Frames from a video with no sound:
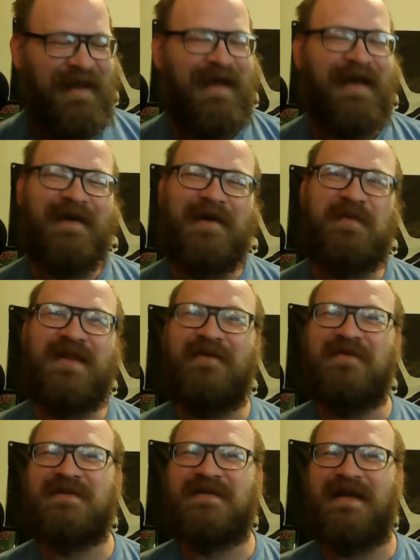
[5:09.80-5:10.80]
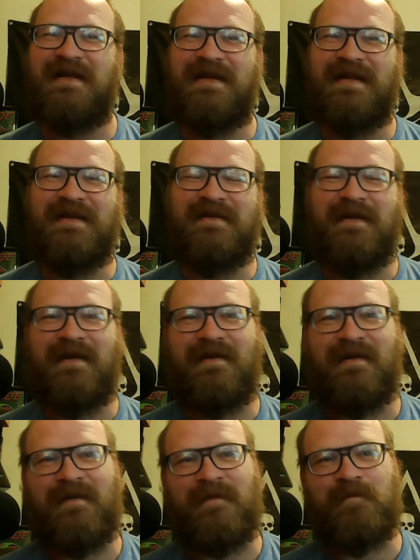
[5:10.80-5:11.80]
Uh, but that was kind of neat. And
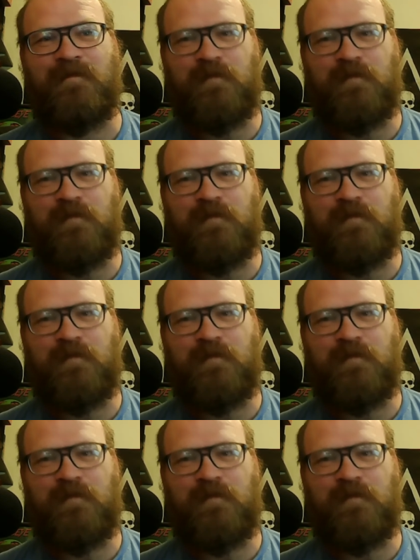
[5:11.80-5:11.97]
um,